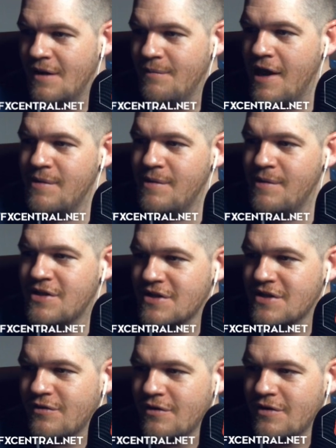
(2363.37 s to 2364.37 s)
Maybe
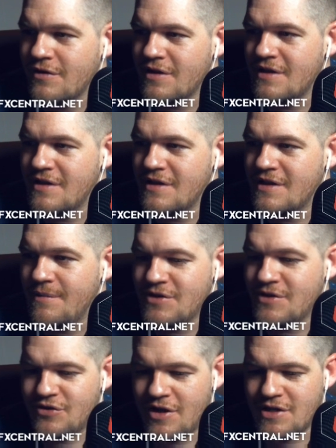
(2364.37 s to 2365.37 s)
just for
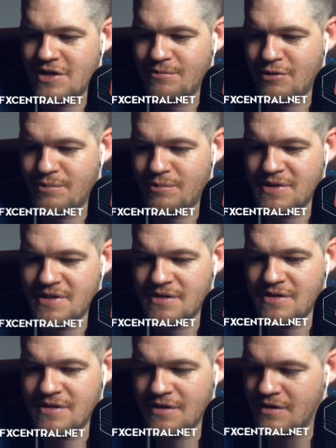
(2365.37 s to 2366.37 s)
demonstration
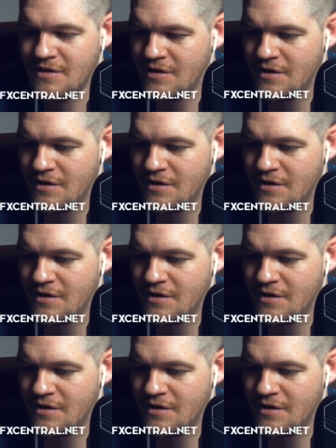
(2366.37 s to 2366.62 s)
purposes.